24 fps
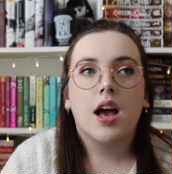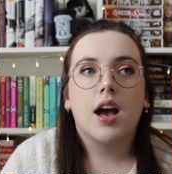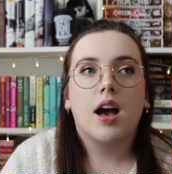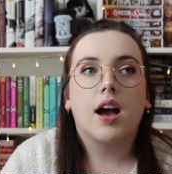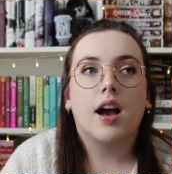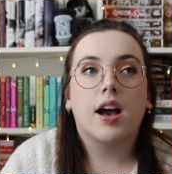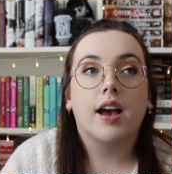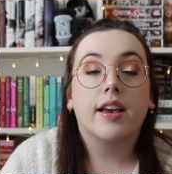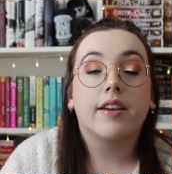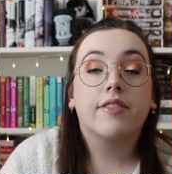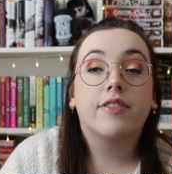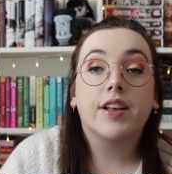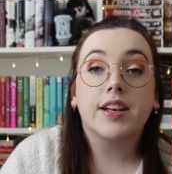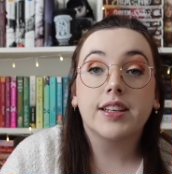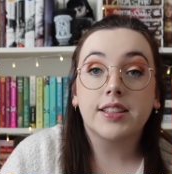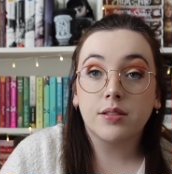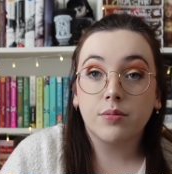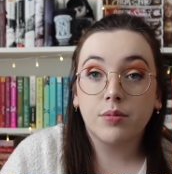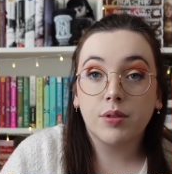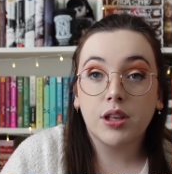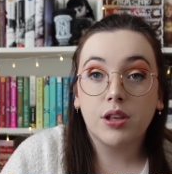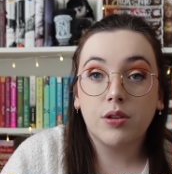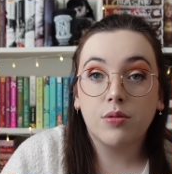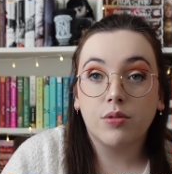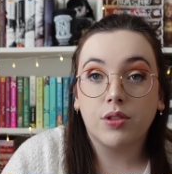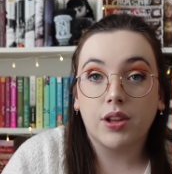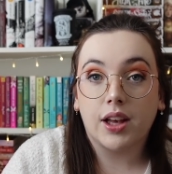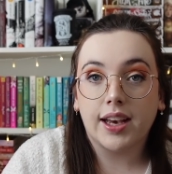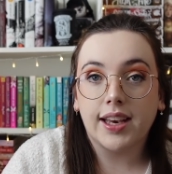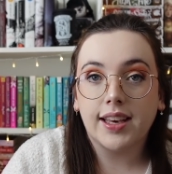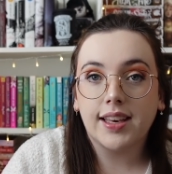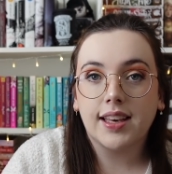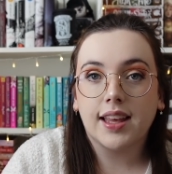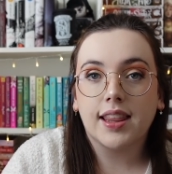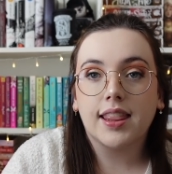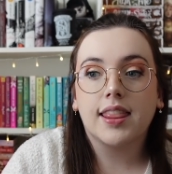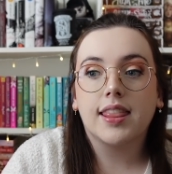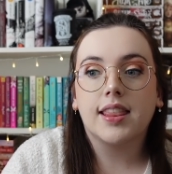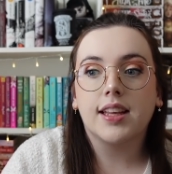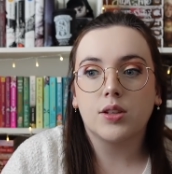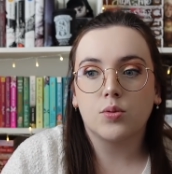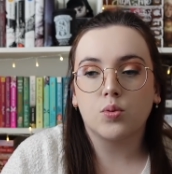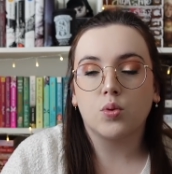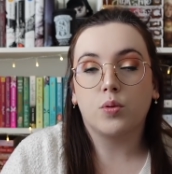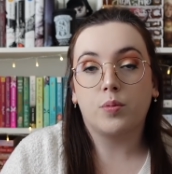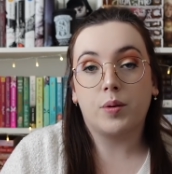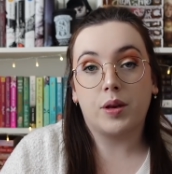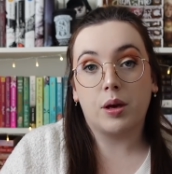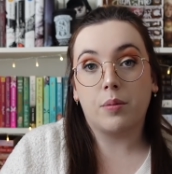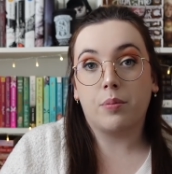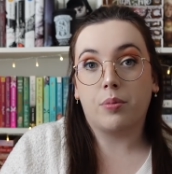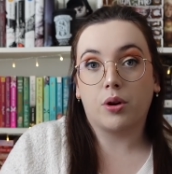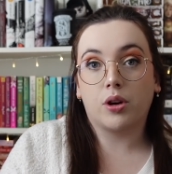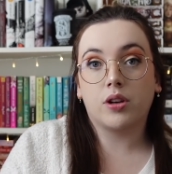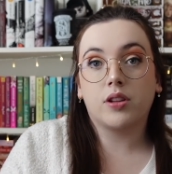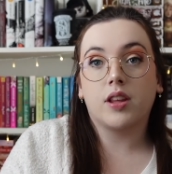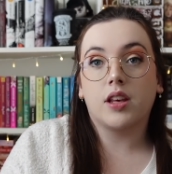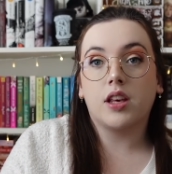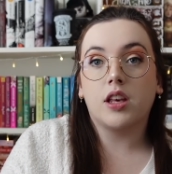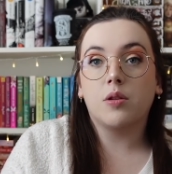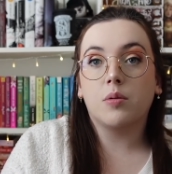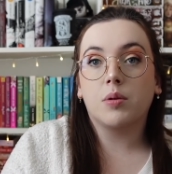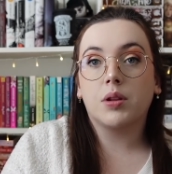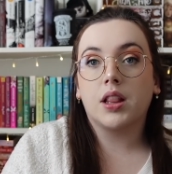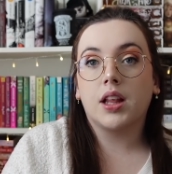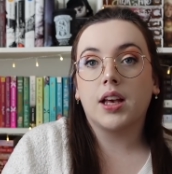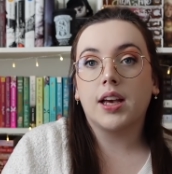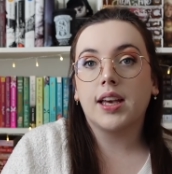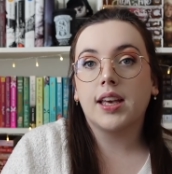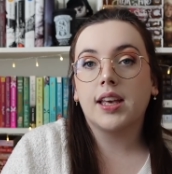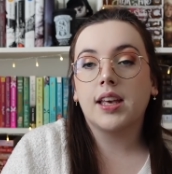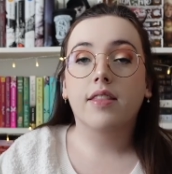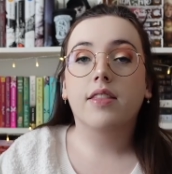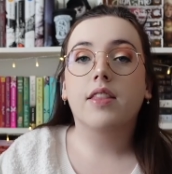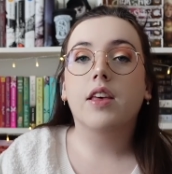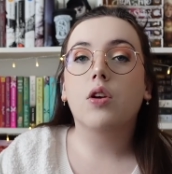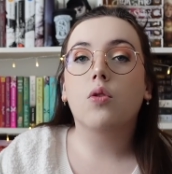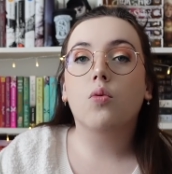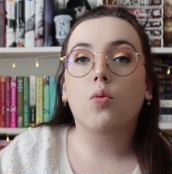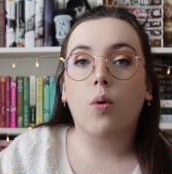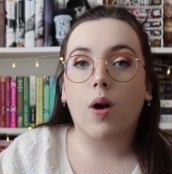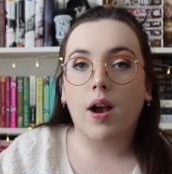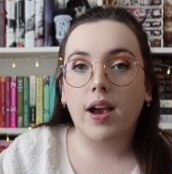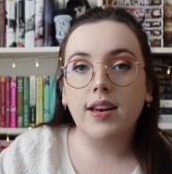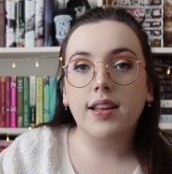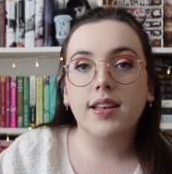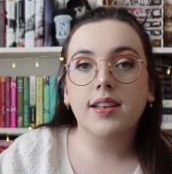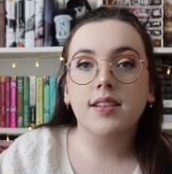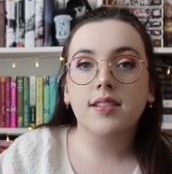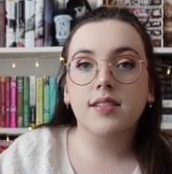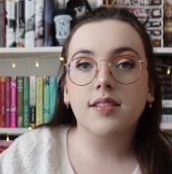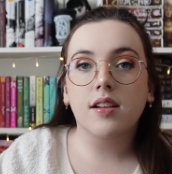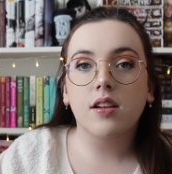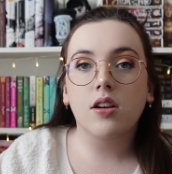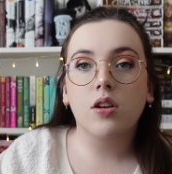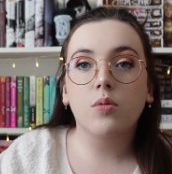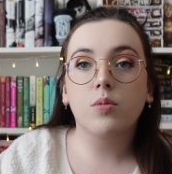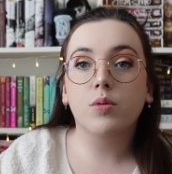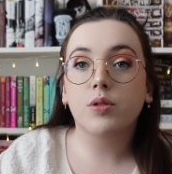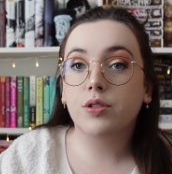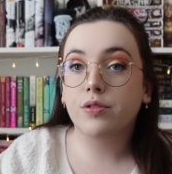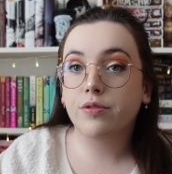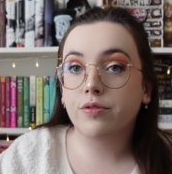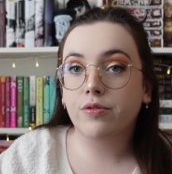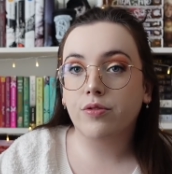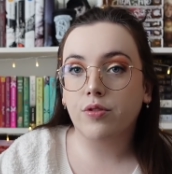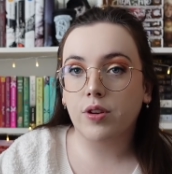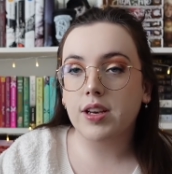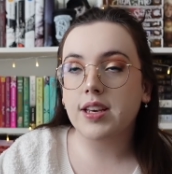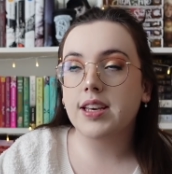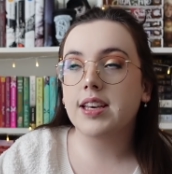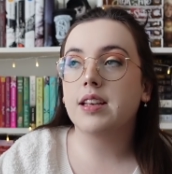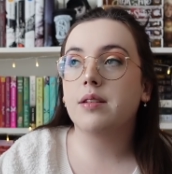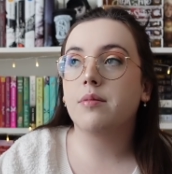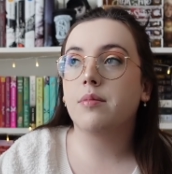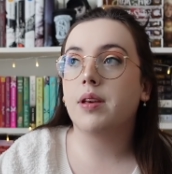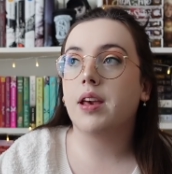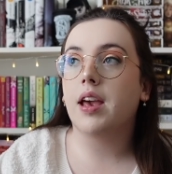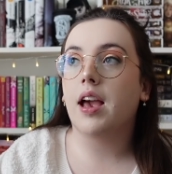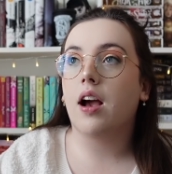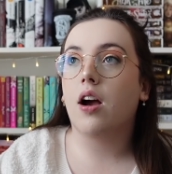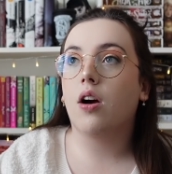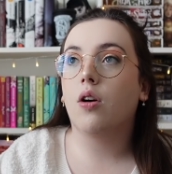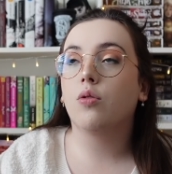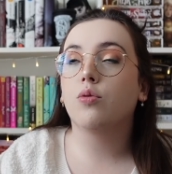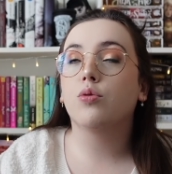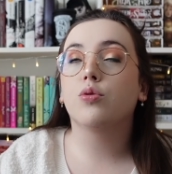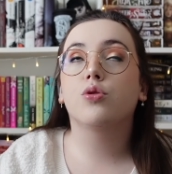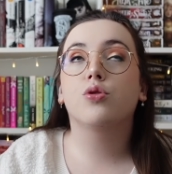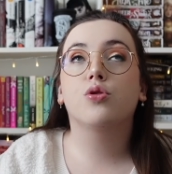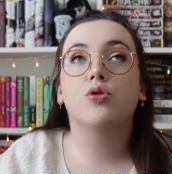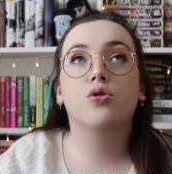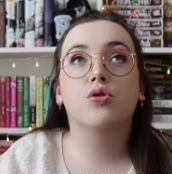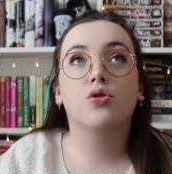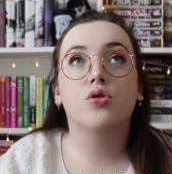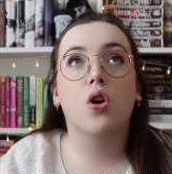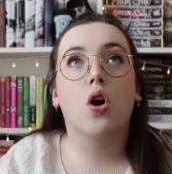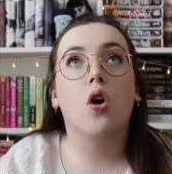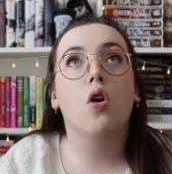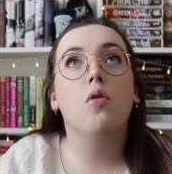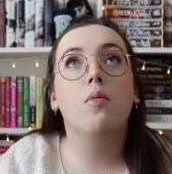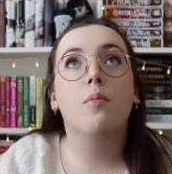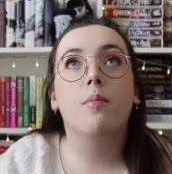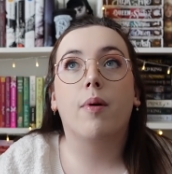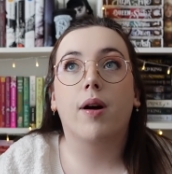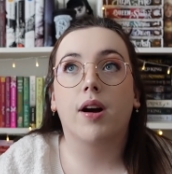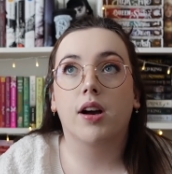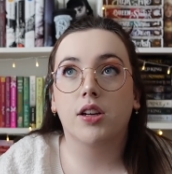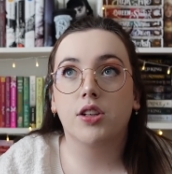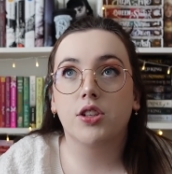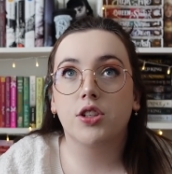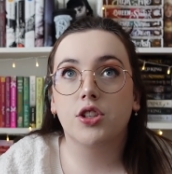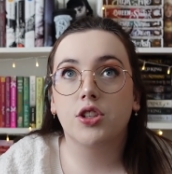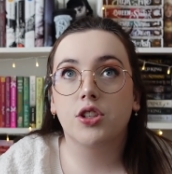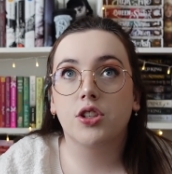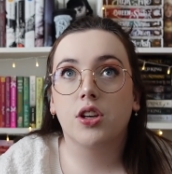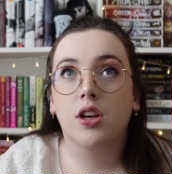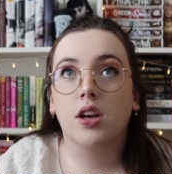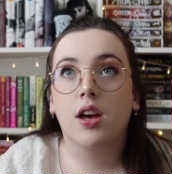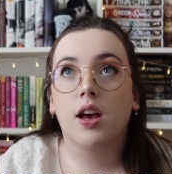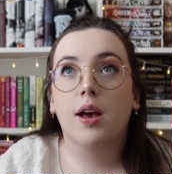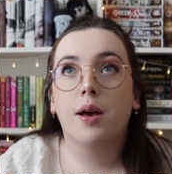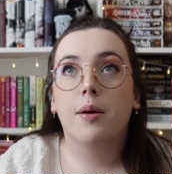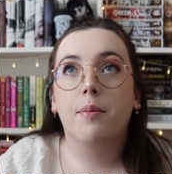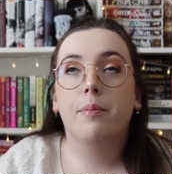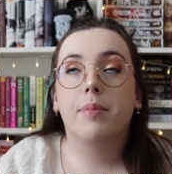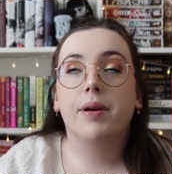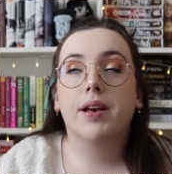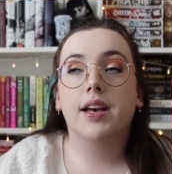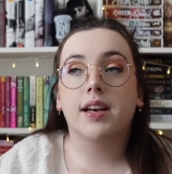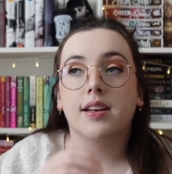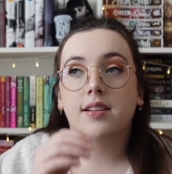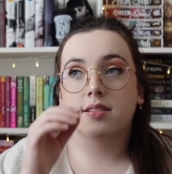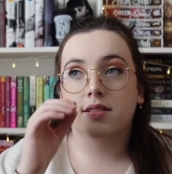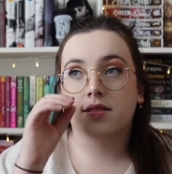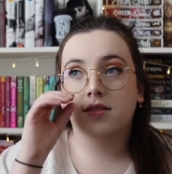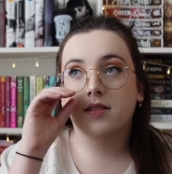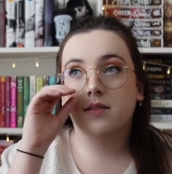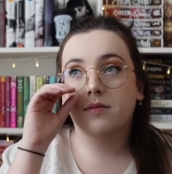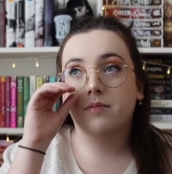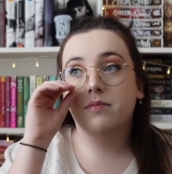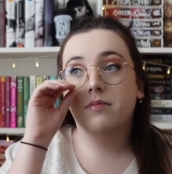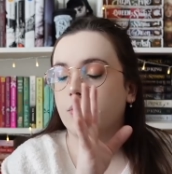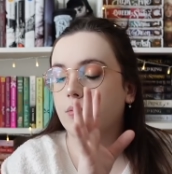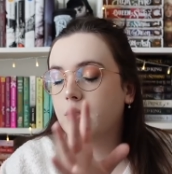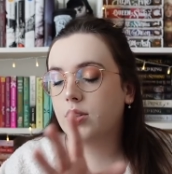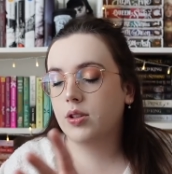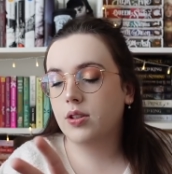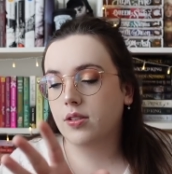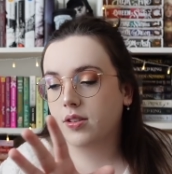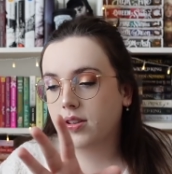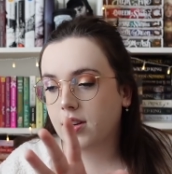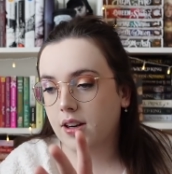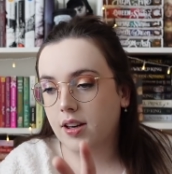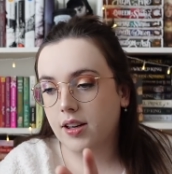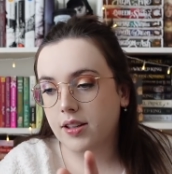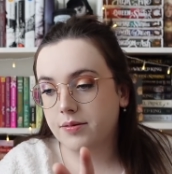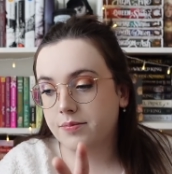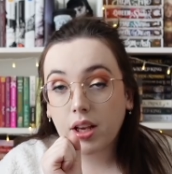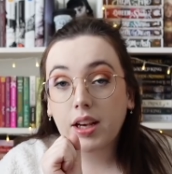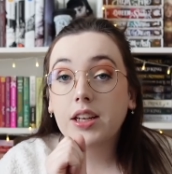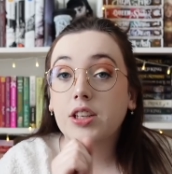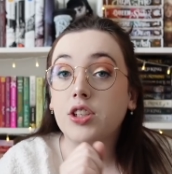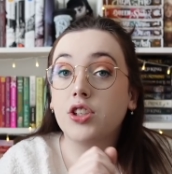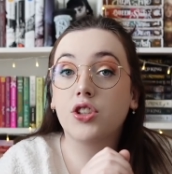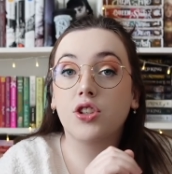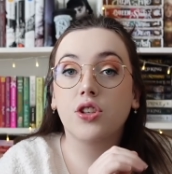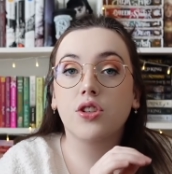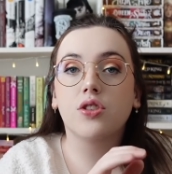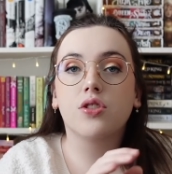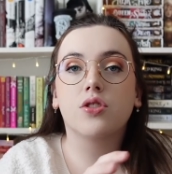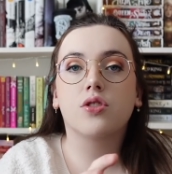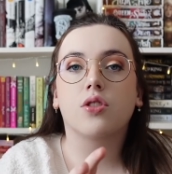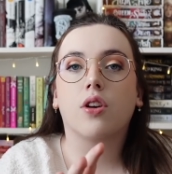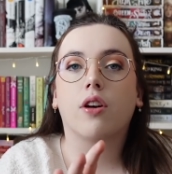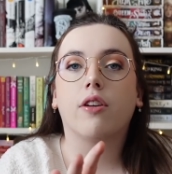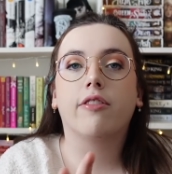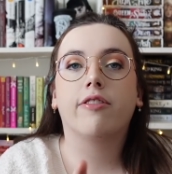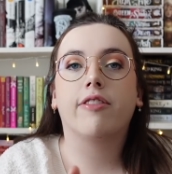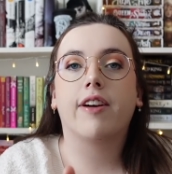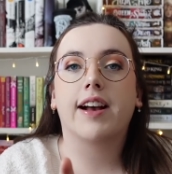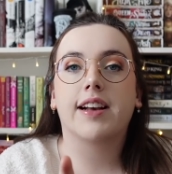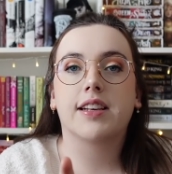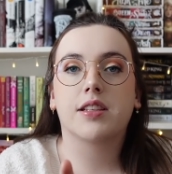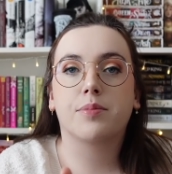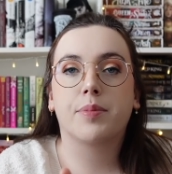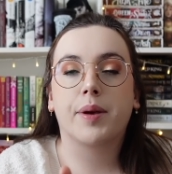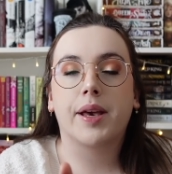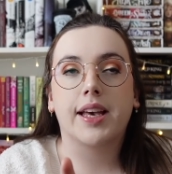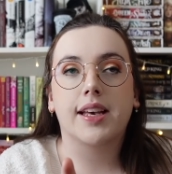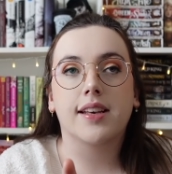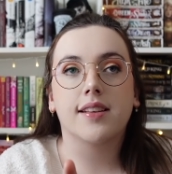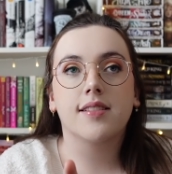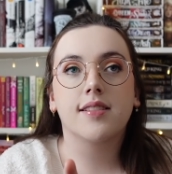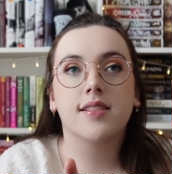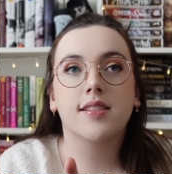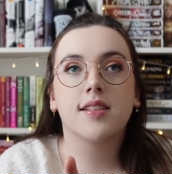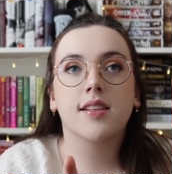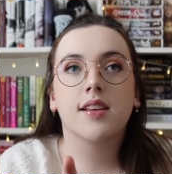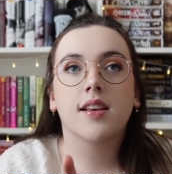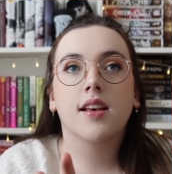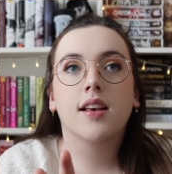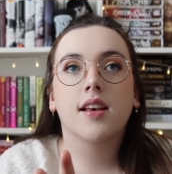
Uh, if that's something you like, this would be a book that you would like. The writing style was freaking me out so much because, oh god, it's just so fast paced